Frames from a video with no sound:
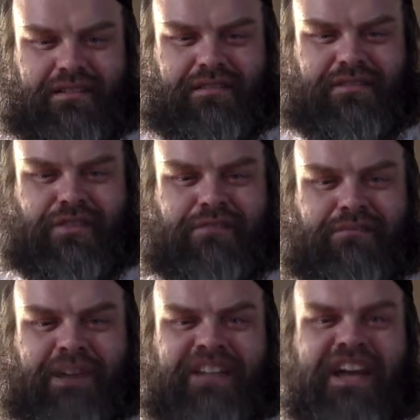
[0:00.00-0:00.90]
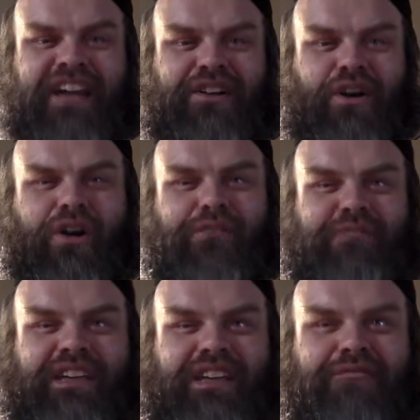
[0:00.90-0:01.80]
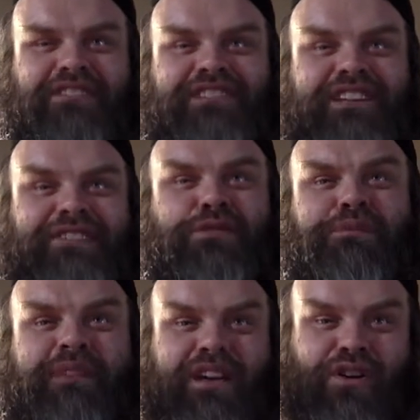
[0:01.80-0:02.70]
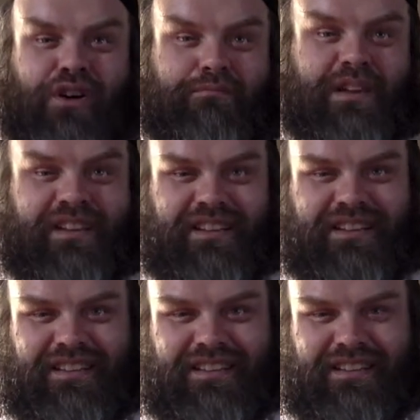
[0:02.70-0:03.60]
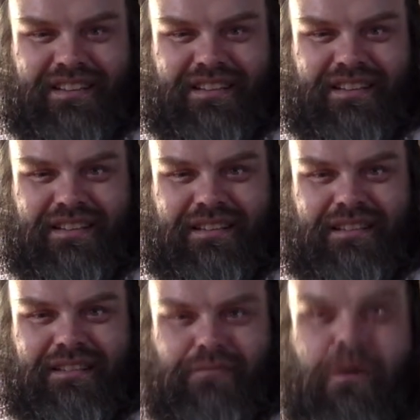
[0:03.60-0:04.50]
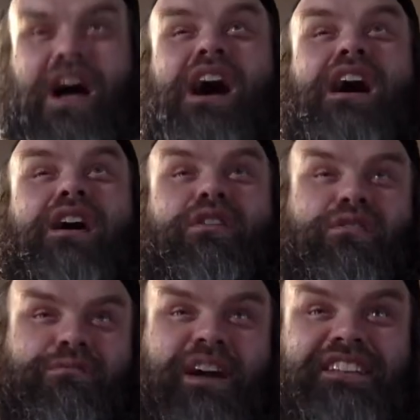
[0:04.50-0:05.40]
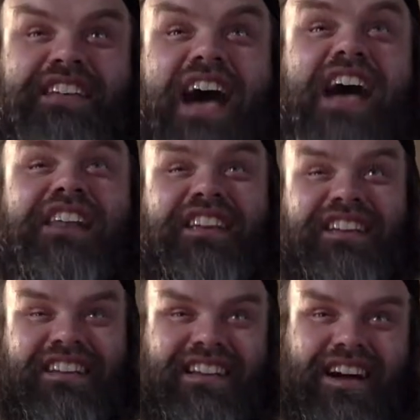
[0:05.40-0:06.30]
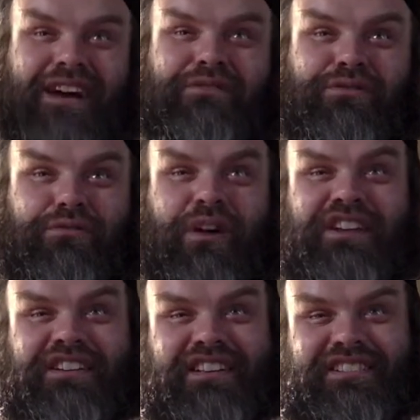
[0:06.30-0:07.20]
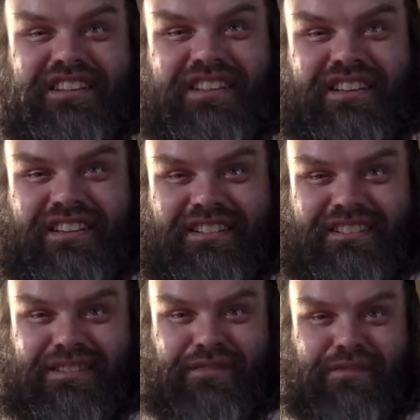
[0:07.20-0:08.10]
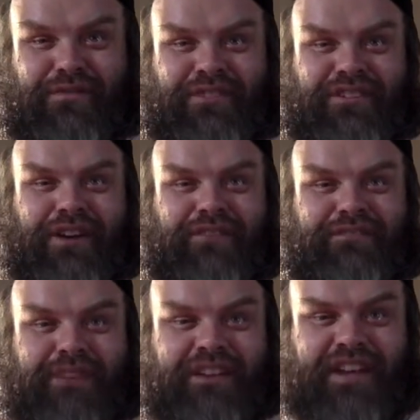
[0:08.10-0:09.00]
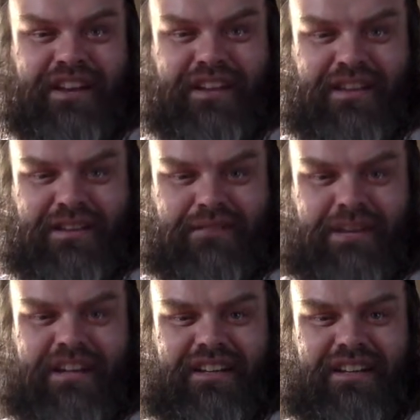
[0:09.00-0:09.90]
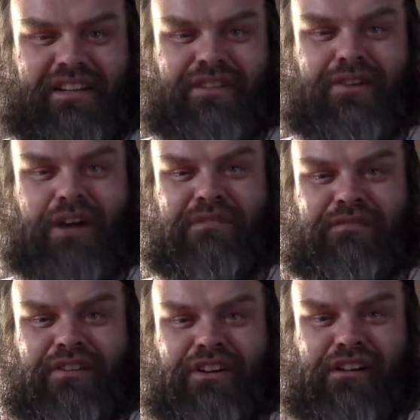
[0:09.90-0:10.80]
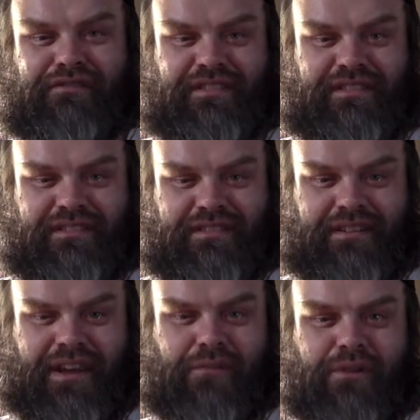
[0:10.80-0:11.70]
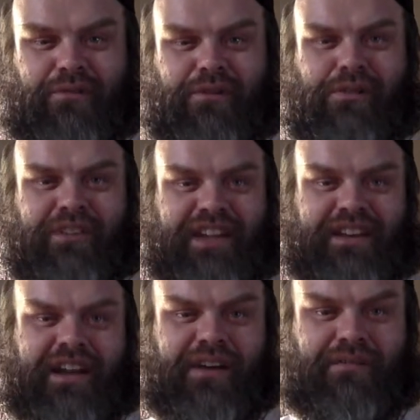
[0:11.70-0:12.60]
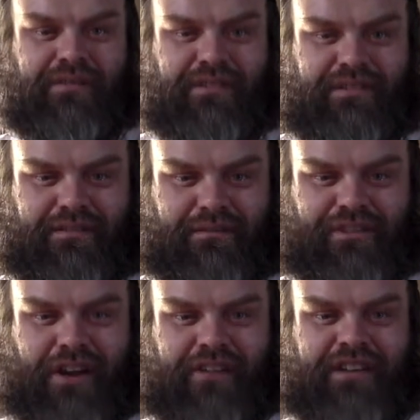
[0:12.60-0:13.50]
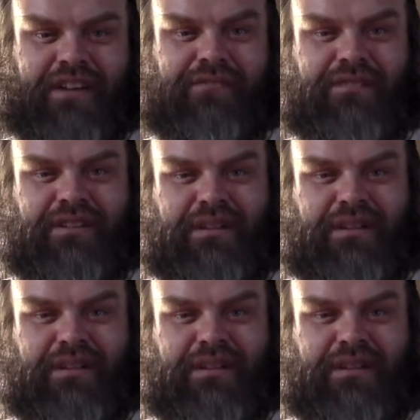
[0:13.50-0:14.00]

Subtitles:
So when my dad called me, it was like Superman called me. Wow, my dad? I would run to the phone and talk to my dad. But he didn't call me very often. Now we're okay now. We talk now.